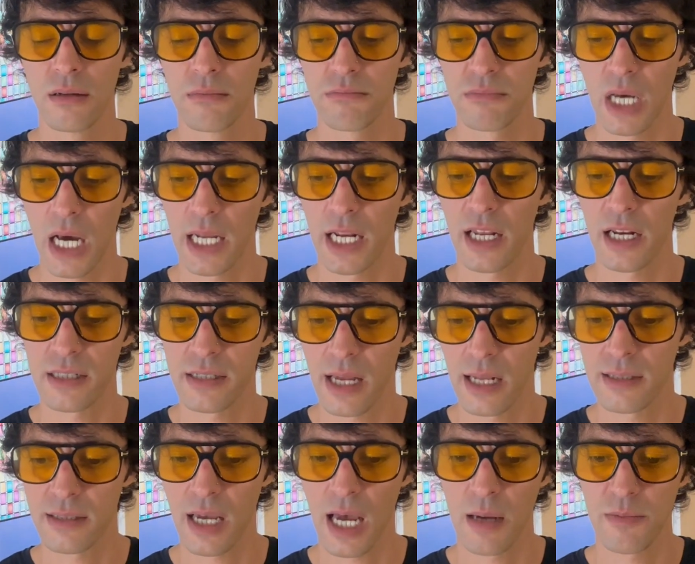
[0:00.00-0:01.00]
Nine out of
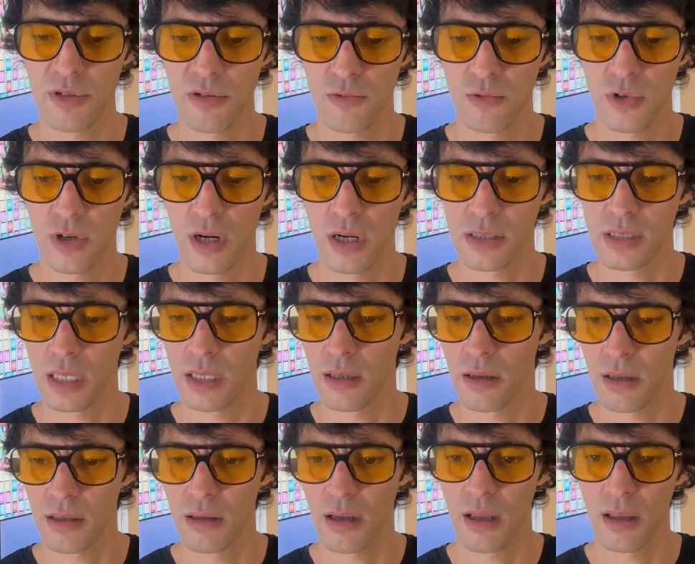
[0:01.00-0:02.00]
10 times it works. And
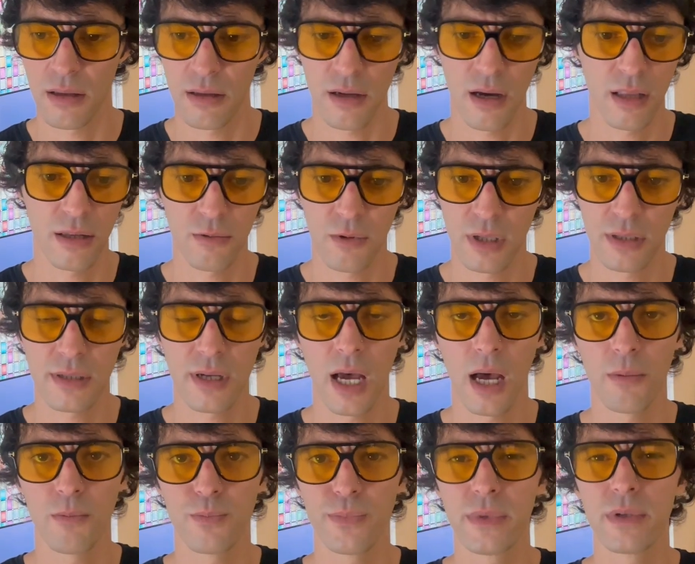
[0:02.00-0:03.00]
the, the, the other one
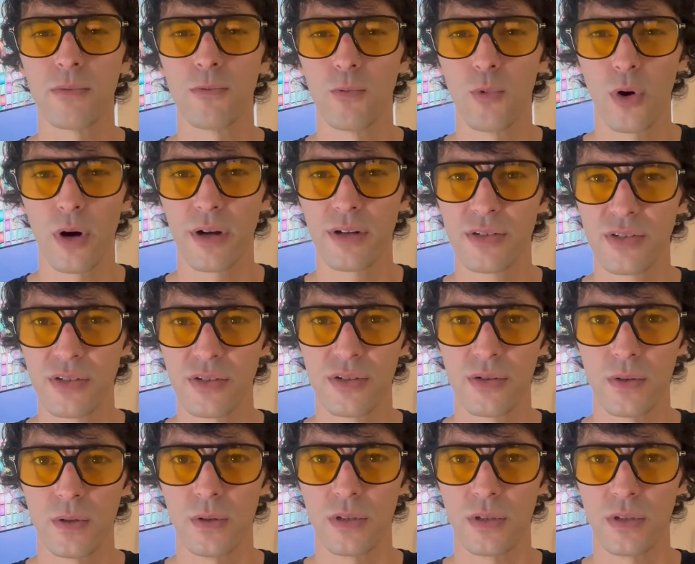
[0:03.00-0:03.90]
time works too.